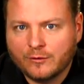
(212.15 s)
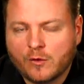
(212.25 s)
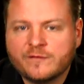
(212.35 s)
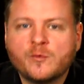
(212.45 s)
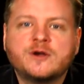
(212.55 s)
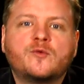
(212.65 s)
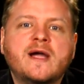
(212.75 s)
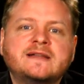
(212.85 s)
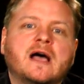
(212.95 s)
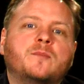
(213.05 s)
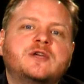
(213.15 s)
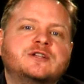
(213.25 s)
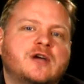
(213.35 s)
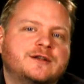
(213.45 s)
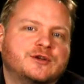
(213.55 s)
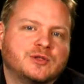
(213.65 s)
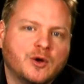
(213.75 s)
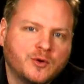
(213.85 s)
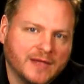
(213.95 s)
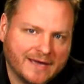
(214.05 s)
Or for more direct help, you can talk to your
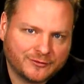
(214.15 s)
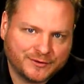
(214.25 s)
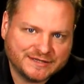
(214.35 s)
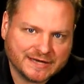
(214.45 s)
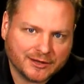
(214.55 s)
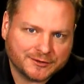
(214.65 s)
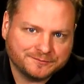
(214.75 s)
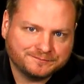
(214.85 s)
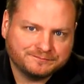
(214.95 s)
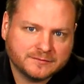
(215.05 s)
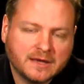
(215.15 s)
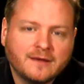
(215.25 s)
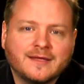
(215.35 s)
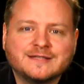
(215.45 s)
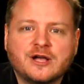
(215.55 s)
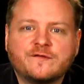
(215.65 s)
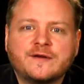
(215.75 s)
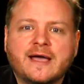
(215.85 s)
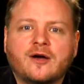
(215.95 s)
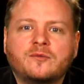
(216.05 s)
local Avid reseller. That's all
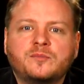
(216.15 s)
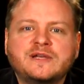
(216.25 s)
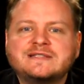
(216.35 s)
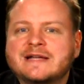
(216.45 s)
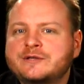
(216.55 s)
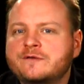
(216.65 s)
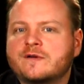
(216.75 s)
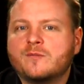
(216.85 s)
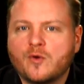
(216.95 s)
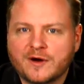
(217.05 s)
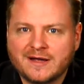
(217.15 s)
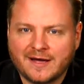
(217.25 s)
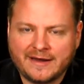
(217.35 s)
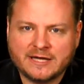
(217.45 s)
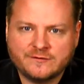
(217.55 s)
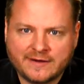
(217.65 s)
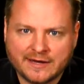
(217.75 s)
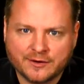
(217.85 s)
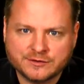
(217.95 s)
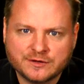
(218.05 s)
for now. Please stay tuned for more cutting-edge
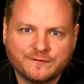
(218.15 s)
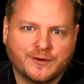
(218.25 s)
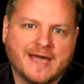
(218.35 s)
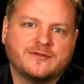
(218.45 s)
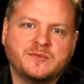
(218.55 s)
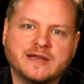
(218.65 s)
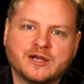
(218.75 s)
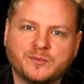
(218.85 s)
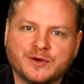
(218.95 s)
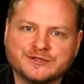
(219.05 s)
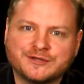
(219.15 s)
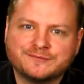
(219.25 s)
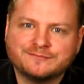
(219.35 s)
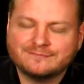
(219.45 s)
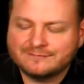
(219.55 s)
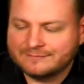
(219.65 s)
videos for Avid Media Composer.